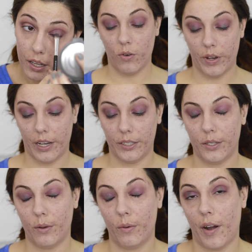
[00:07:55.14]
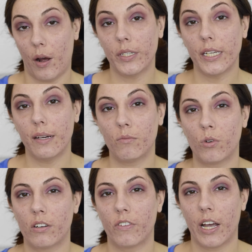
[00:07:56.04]
Okay, so now to get
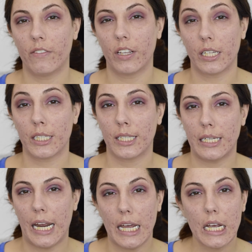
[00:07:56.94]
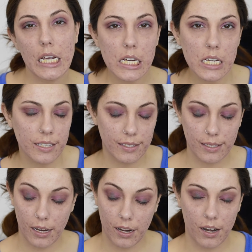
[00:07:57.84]
more kind of like a snake
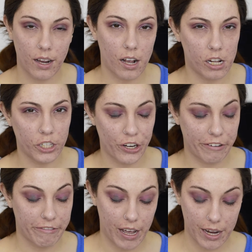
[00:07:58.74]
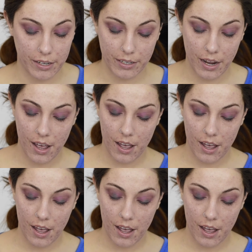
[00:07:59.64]
skin color effect,